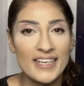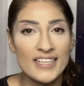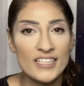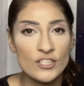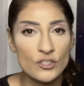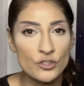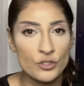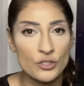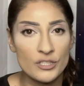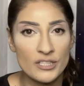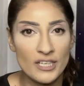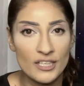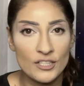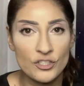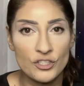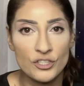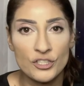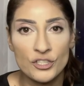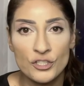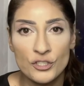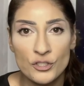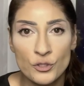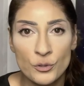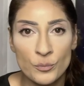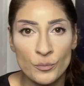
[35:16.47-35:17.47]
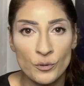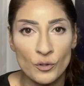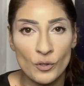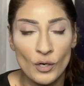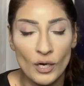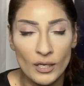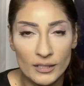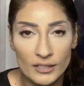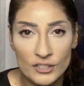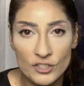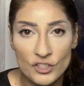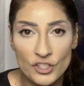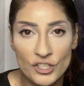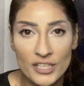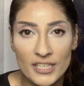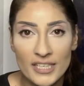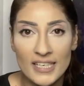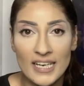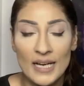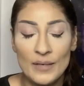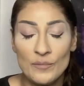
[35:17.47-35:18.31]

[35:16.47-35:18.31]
Introduction to Numerology.